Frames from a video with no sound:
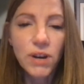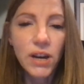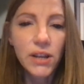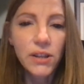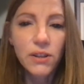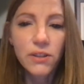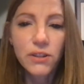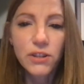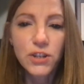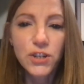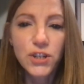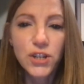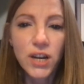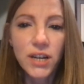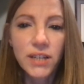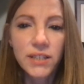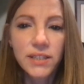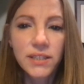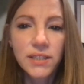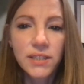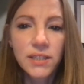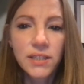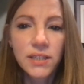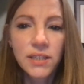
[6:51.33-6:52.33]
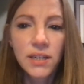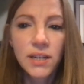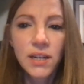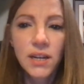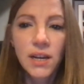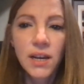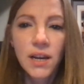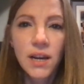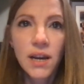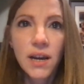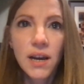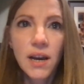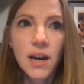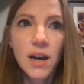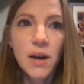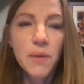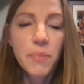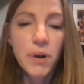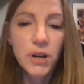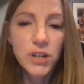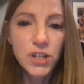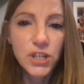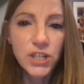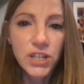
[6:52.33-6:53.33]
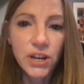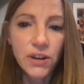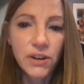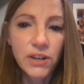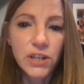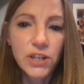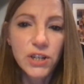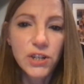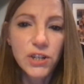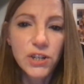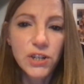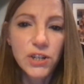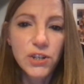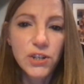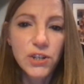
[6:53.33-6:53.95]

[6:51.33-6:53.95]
rather than just a budgetary issue?